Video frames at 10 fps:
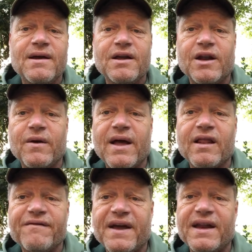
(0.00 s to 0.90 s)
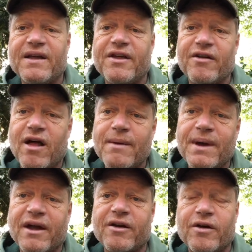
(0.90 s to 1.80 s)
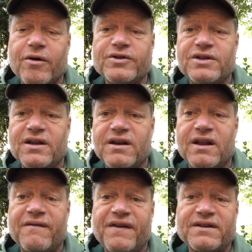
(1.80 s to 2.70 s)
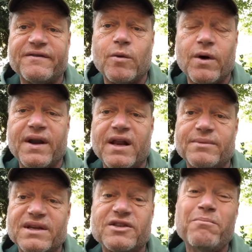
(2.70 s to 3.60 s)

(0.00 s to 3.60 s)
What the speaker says: you know, elevating their linebacker coach to the defensive coordinator position.